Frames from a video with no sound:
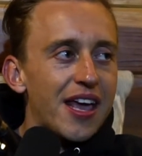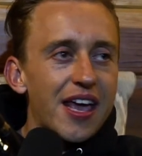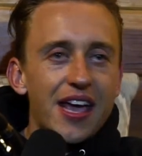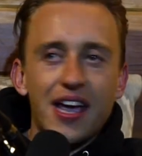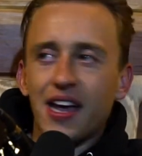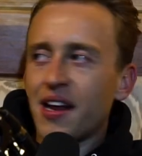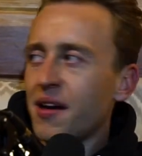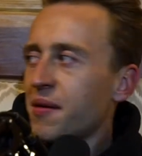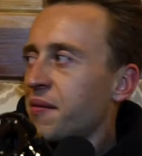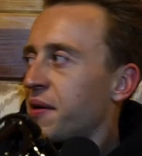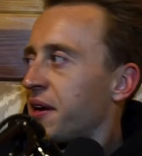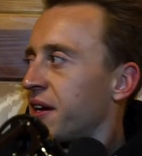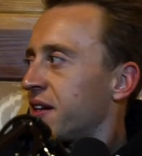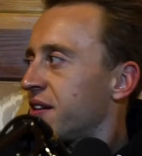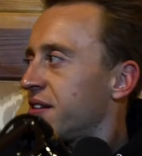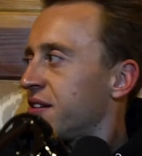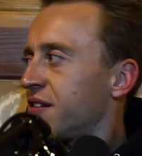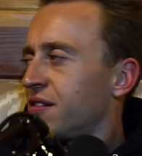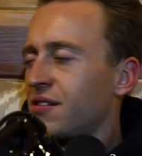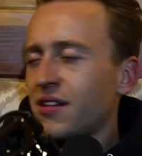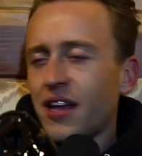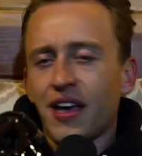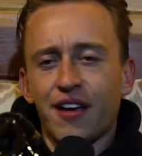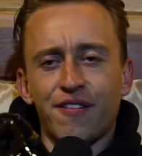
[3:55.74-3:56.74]
And I'm like,
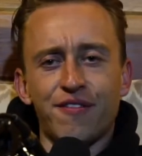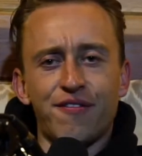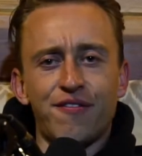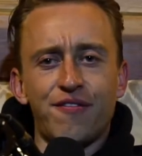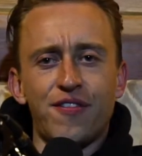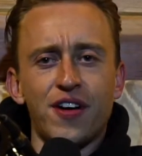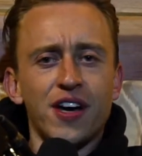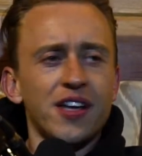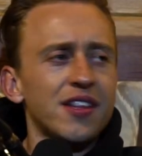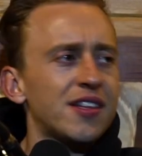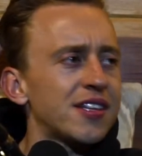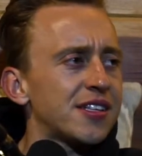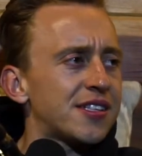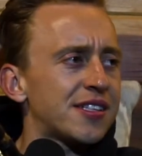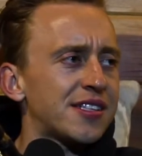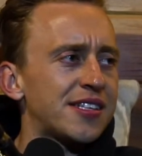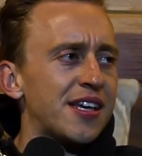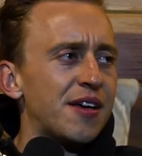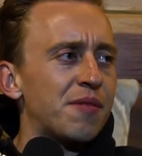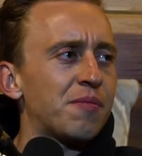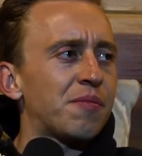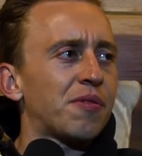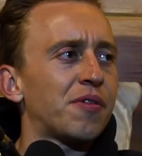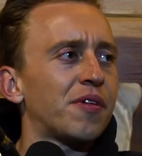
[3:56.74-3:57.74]
dude, like, fuck this
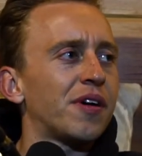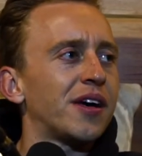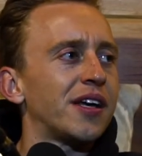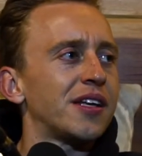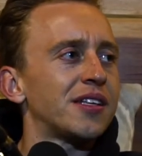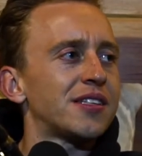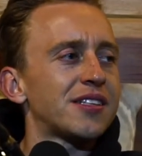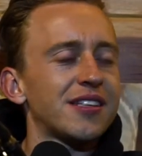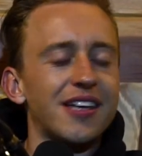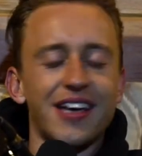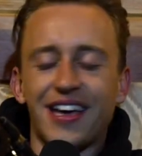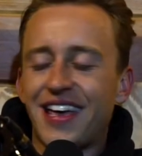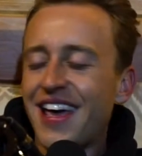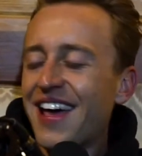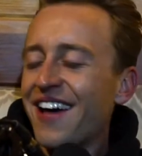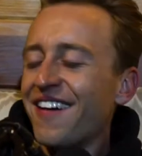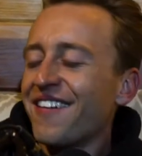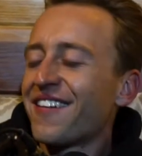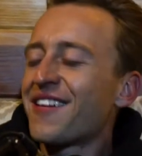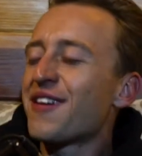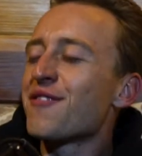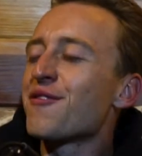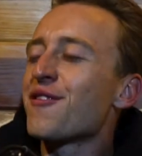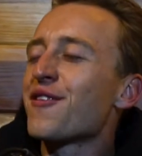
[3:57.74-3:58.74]
10 points. Like,
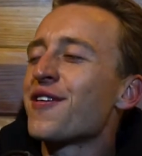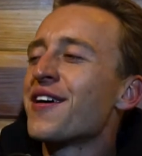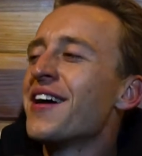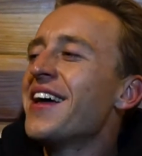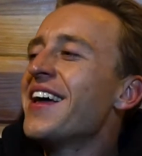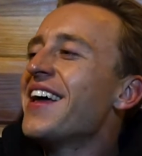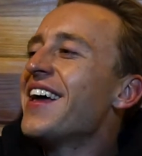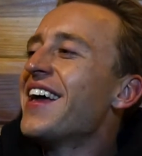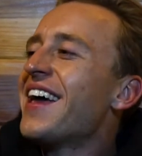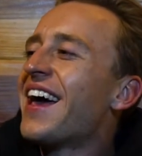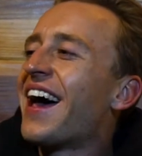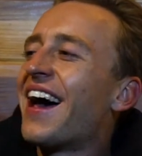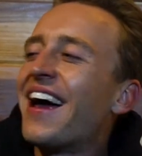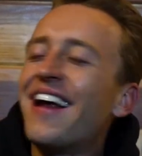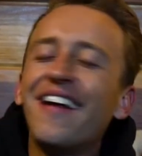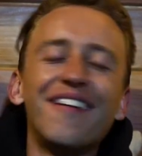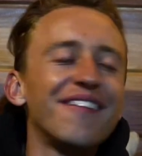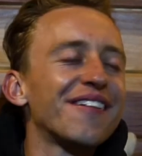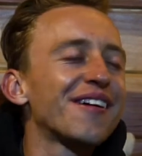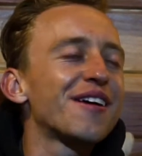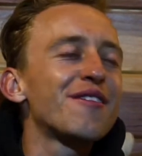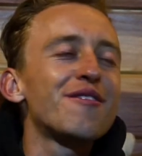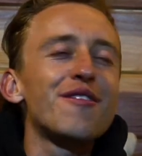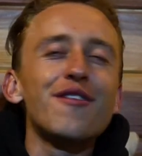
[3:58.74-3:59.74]
I
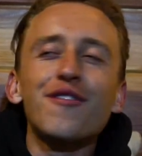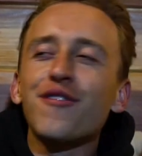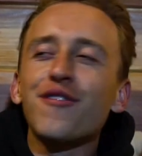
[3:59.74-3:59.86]
don't give a